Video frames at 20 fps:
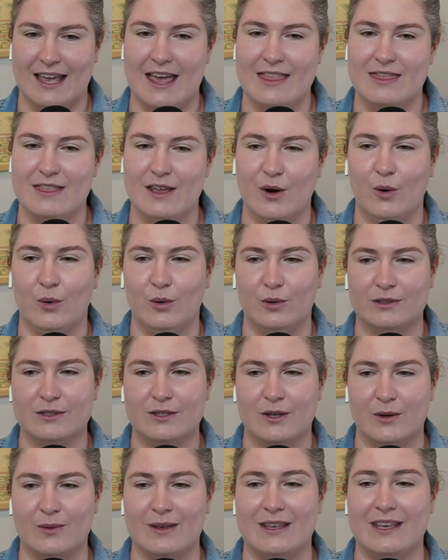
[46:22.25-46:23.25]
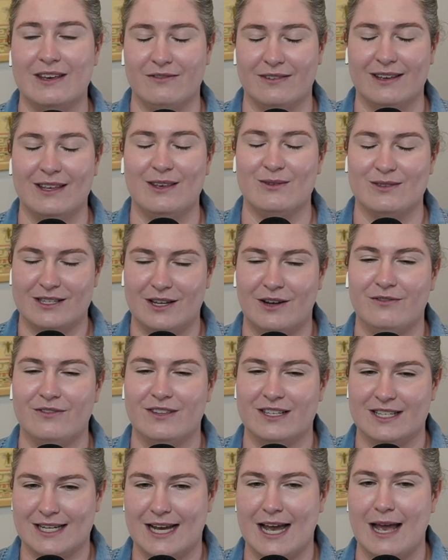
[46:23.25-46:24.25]
and then also giving yourself the
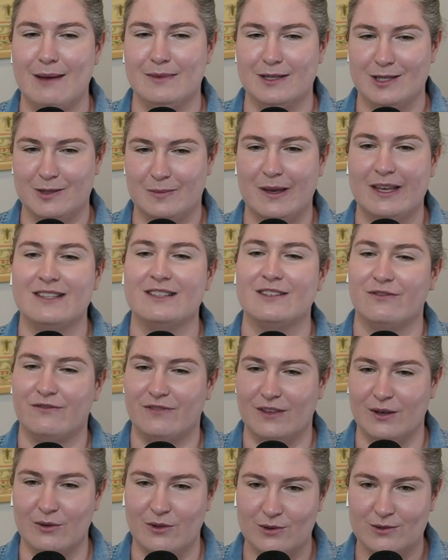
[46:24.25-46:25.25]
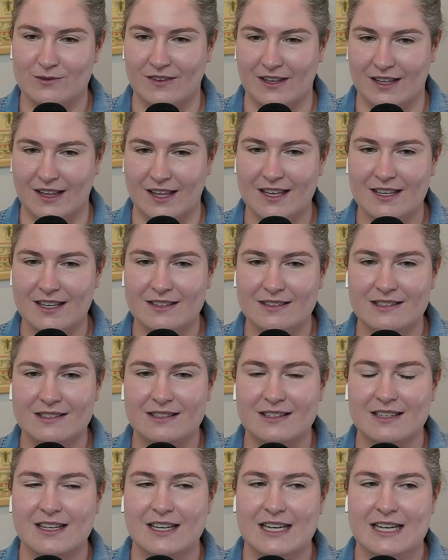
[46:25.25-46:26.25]
time and space to feel those
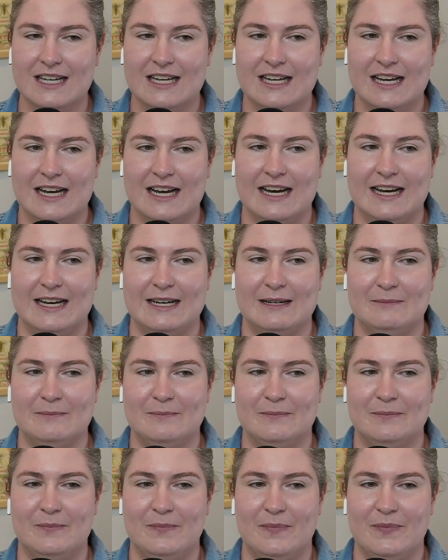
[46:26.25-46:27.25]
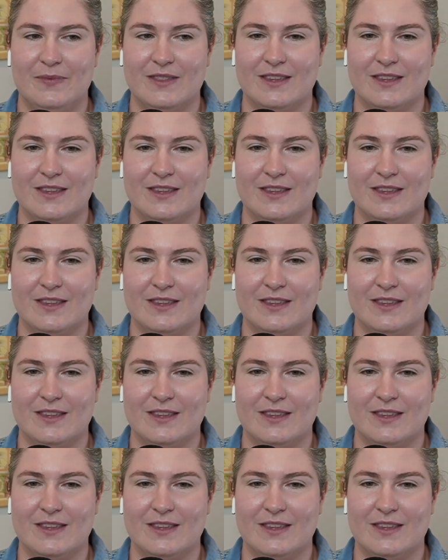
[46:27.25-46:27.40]
feelings, um,